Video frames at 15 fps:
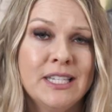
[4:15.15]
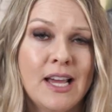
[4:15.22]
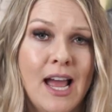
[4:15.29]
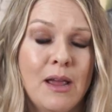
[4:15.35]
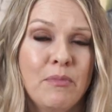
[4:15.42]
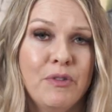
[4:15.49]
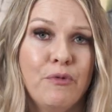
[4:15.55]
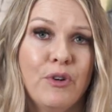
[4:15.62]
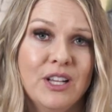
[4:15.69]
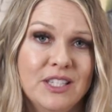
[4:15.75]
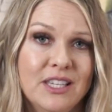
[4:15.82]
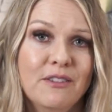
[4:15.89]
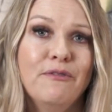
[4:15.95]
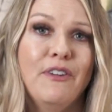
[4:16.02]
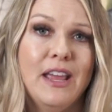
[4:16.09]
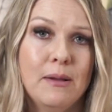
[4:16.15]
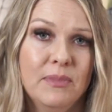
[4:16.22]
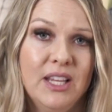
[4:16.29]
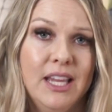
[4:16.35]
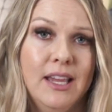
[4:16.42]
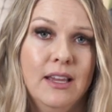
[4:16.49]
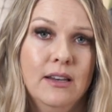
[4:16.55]
time with friends and
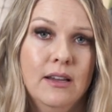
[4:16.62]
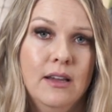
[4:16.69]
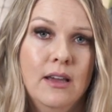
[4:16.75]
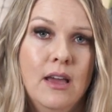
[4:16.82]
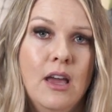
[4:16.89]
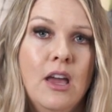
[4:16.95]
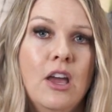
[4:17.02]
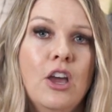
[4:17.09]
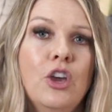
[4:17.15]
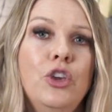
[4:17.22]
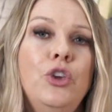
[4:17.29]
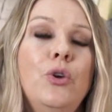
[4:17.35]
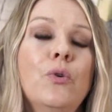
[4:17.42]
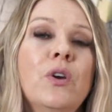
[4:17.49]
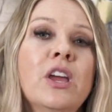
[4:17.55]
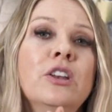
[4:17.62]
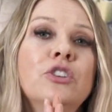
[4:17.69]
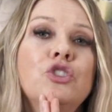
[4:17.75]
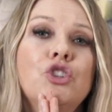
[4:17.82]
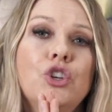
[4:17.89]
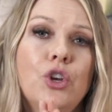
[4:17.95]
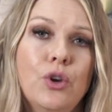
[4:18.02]
family? You
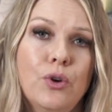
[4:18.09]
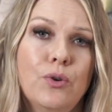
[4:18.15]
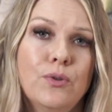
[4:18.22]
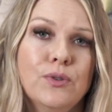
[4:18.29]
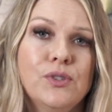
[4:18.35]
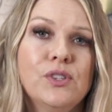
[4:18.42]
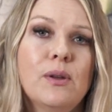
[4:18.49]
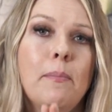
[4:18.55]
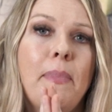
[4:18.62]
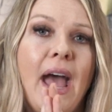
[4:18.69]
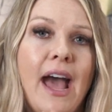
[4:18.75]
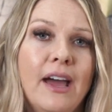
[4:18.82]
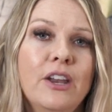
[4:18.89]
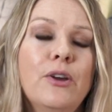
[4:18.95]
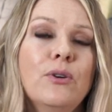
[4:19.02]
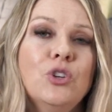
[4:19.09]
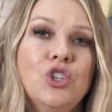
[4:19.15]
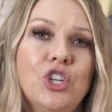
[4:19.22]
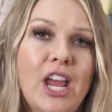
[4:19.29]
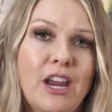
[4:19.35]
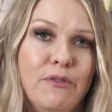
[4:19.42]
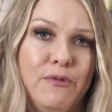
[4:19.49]
can choose patio
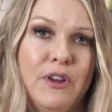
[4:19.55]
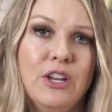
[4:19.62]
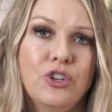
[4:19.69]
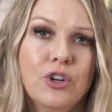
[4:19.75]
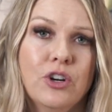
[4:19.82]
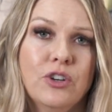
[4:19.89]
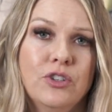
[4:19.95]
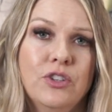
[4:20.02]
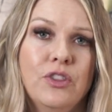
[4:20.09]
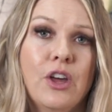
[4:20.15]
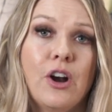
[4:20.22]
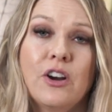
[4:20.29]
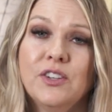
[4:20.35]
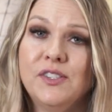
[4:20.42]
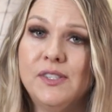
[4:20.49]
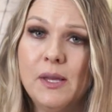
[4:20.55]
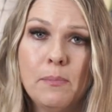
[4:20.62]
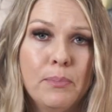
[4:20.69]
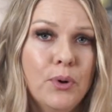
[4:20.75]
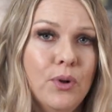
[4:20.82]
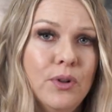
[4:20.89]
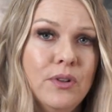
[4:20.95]
shade features that are
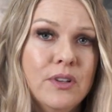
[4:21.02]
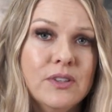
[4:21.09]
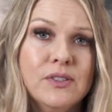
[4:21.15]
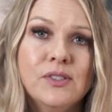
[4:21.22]
simple,